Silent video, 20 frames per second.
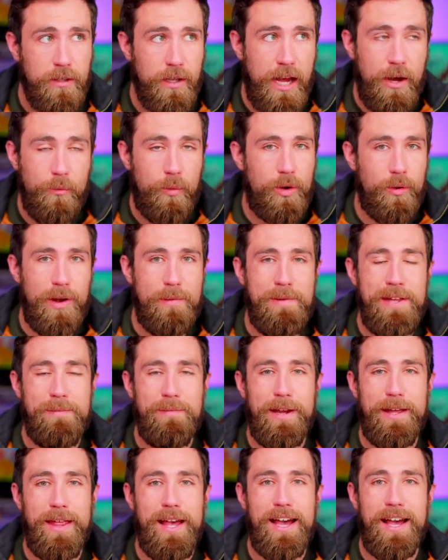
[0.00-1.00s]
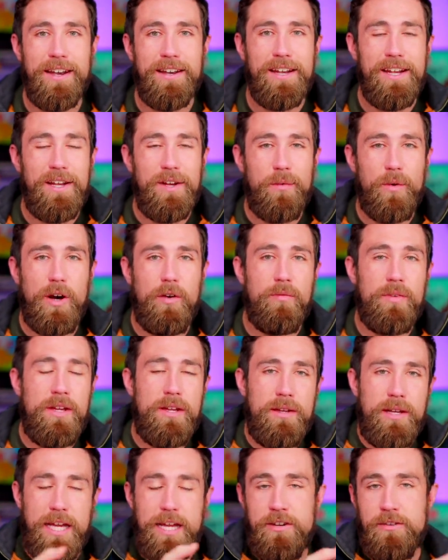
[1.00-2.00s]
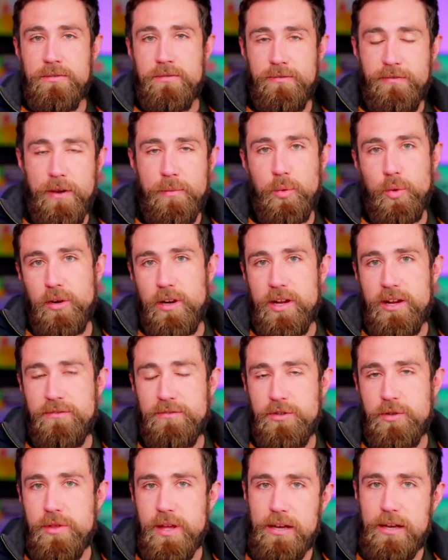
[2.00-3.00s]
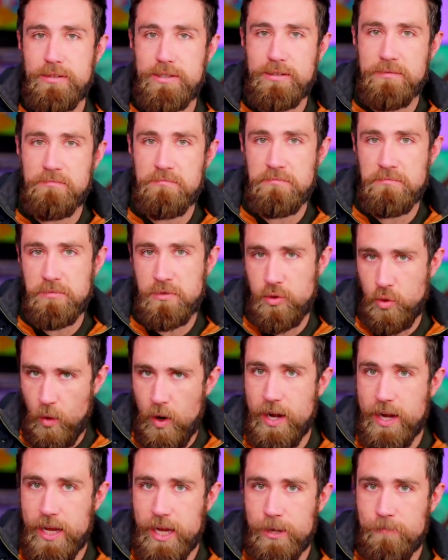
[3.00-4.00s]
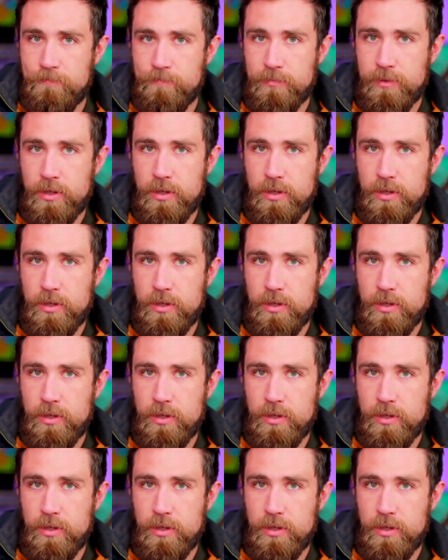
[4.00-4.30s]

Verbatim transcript: What do I mean by that? Well, in February of 2020,